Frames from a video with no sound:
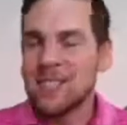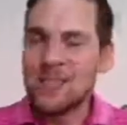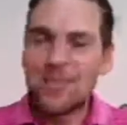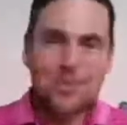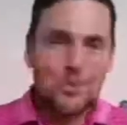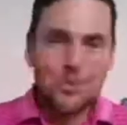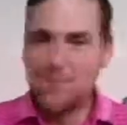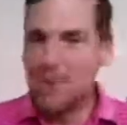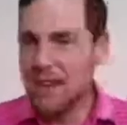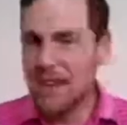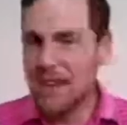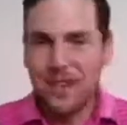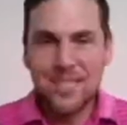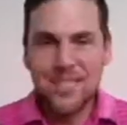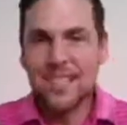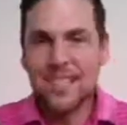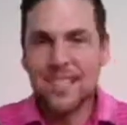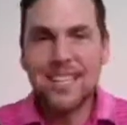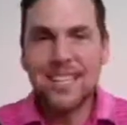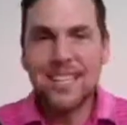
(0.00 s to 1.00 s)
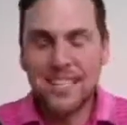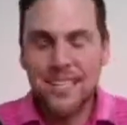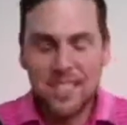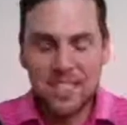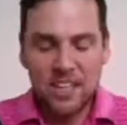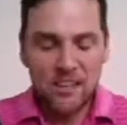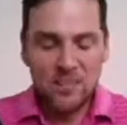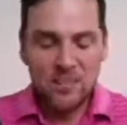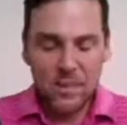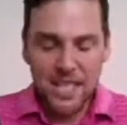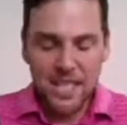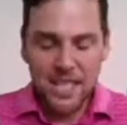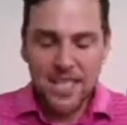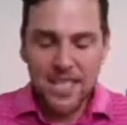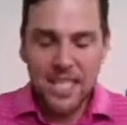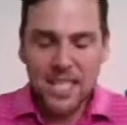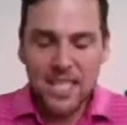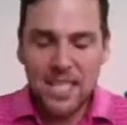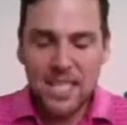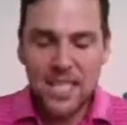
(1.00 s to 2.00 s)
through marriage, all that good stuff, but
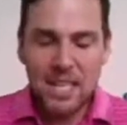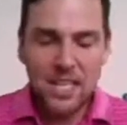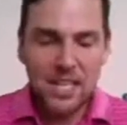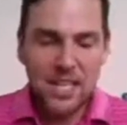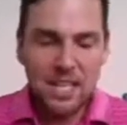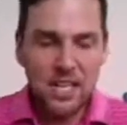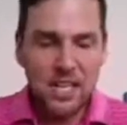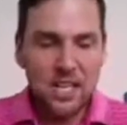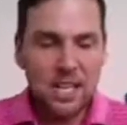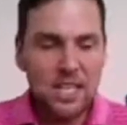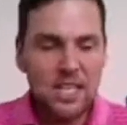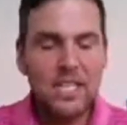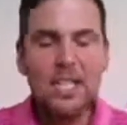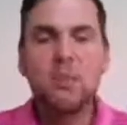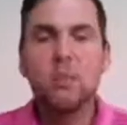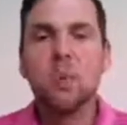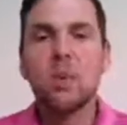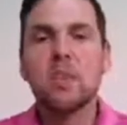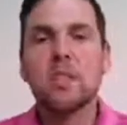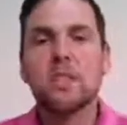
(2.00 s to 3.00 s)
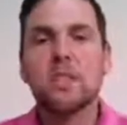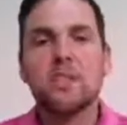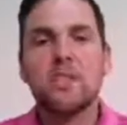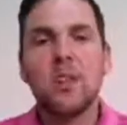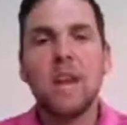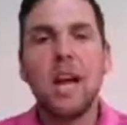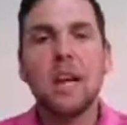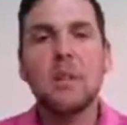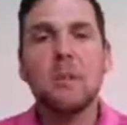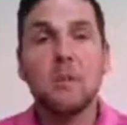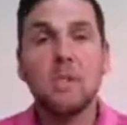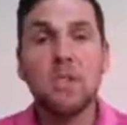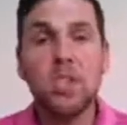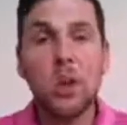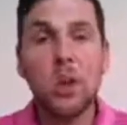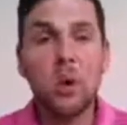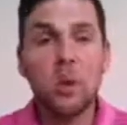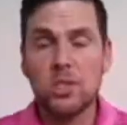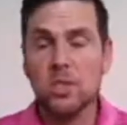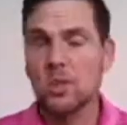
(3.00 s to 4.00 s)
he worked for Edward
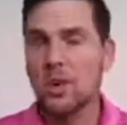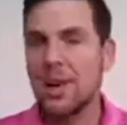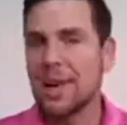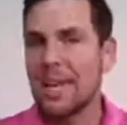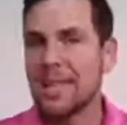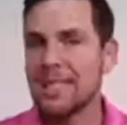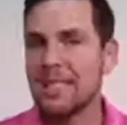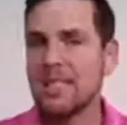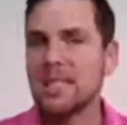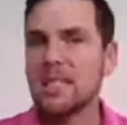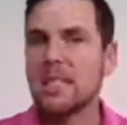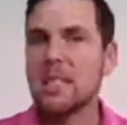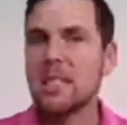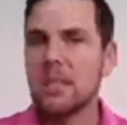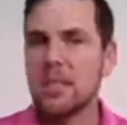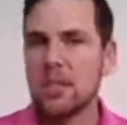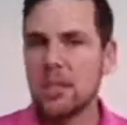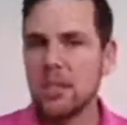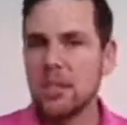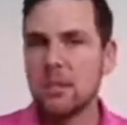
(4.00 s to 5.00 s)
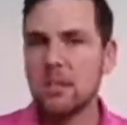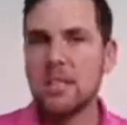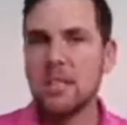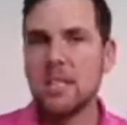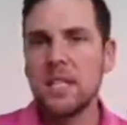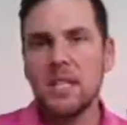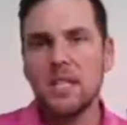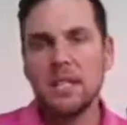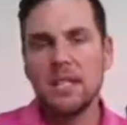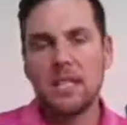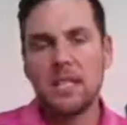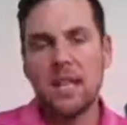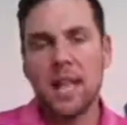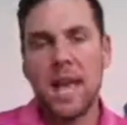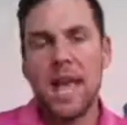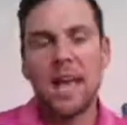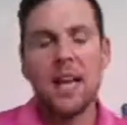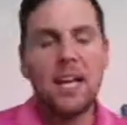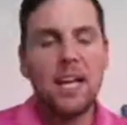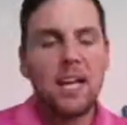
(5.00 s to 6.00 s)
Jones, so I got to see a little bit into
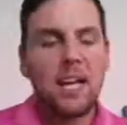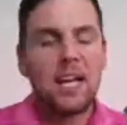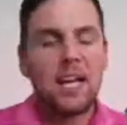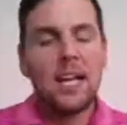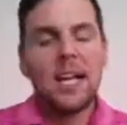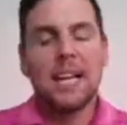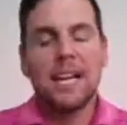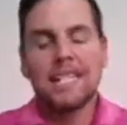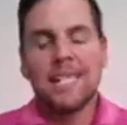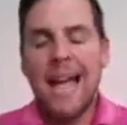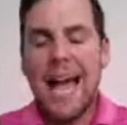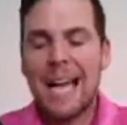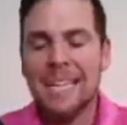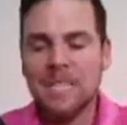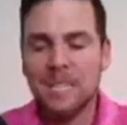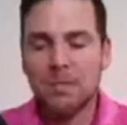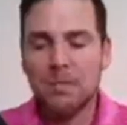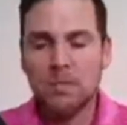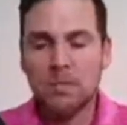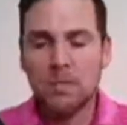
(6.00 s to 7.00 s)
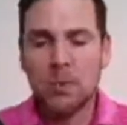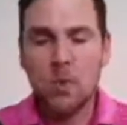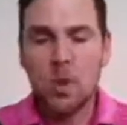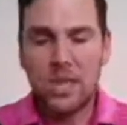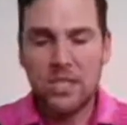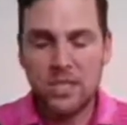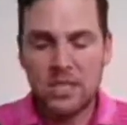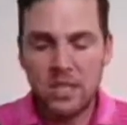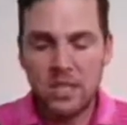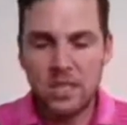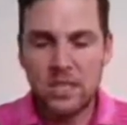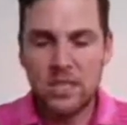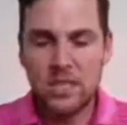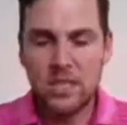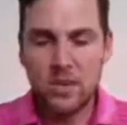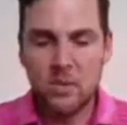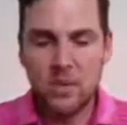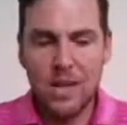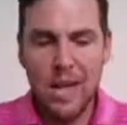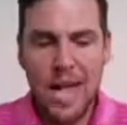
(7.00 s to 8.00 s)
that. I got to ask him some questions
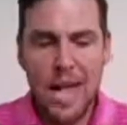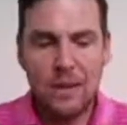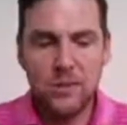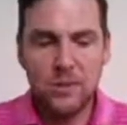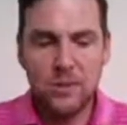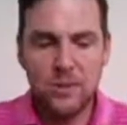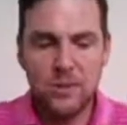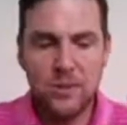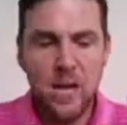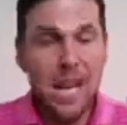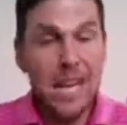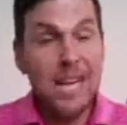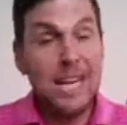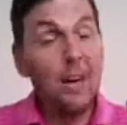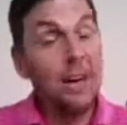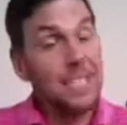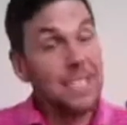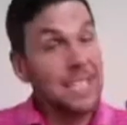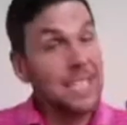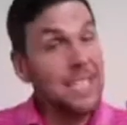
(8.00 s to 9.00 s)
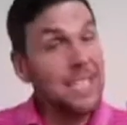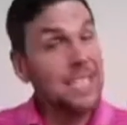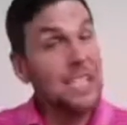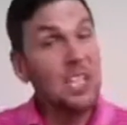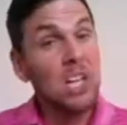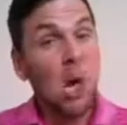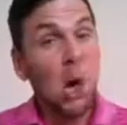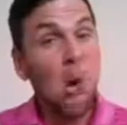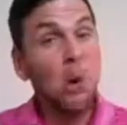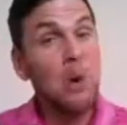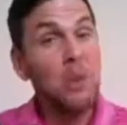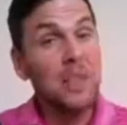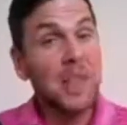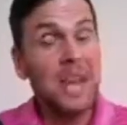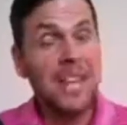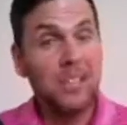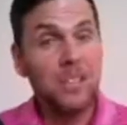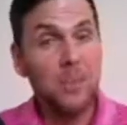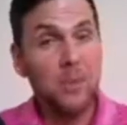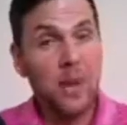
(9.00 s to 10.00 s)
and what have you. Now, I didn't go in
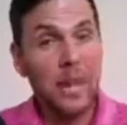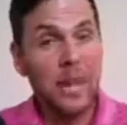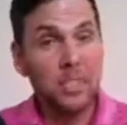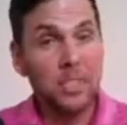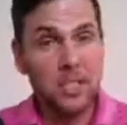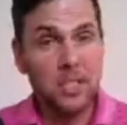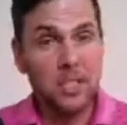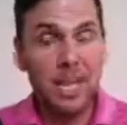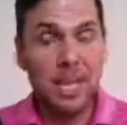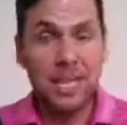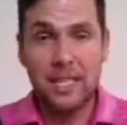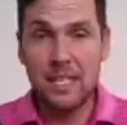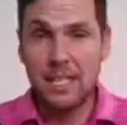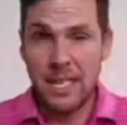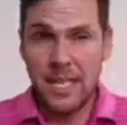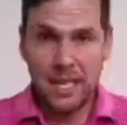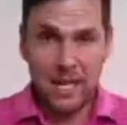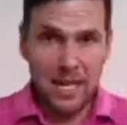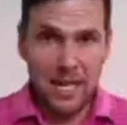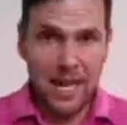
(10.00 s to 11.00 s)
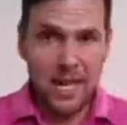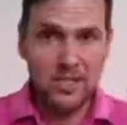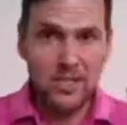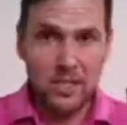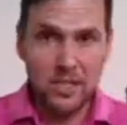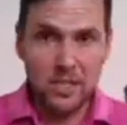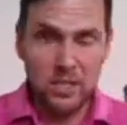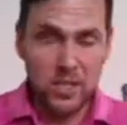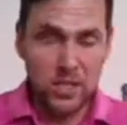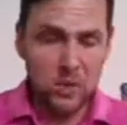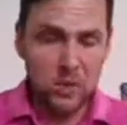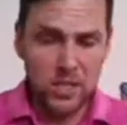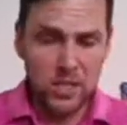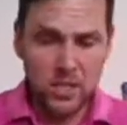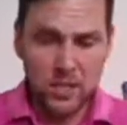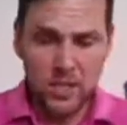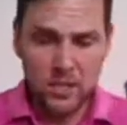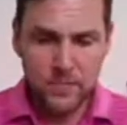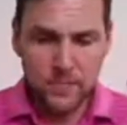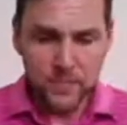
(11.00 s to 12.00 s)
that direction. I decided to actually go
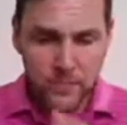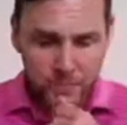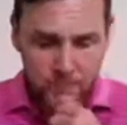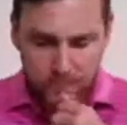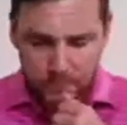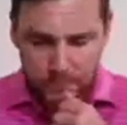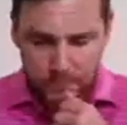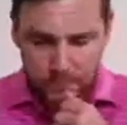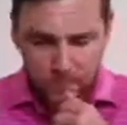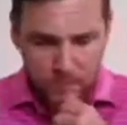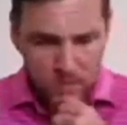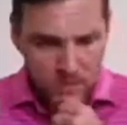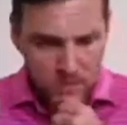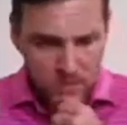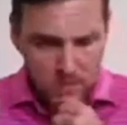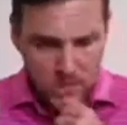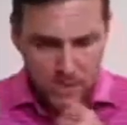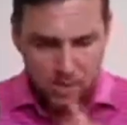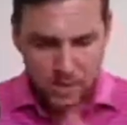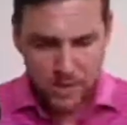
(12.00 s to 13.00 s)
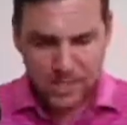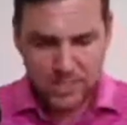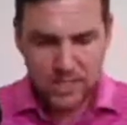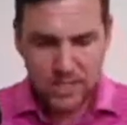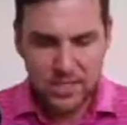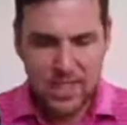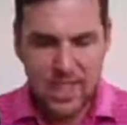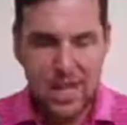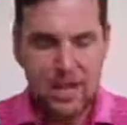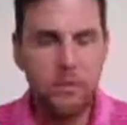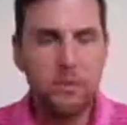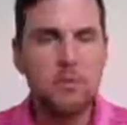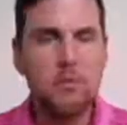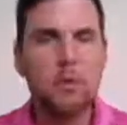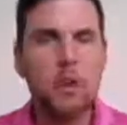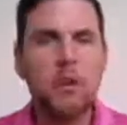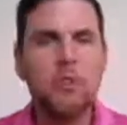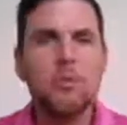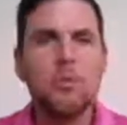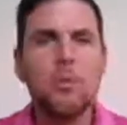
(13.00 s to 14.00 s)
in a direction that
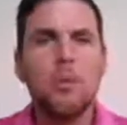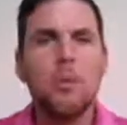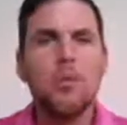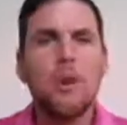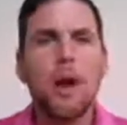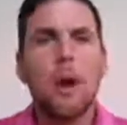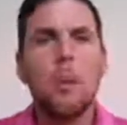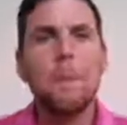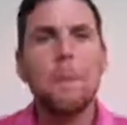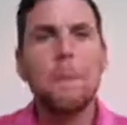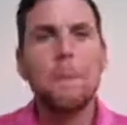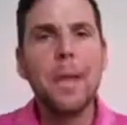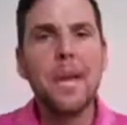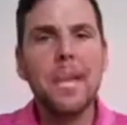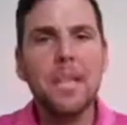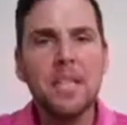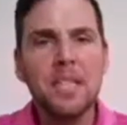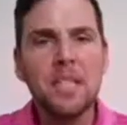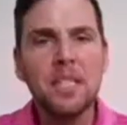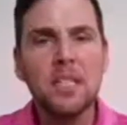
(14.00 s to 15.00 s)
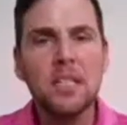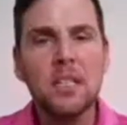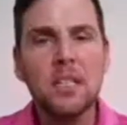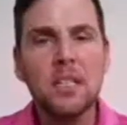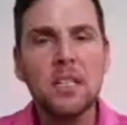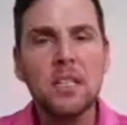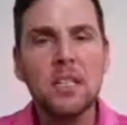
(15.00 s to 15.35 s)
involved more around banking.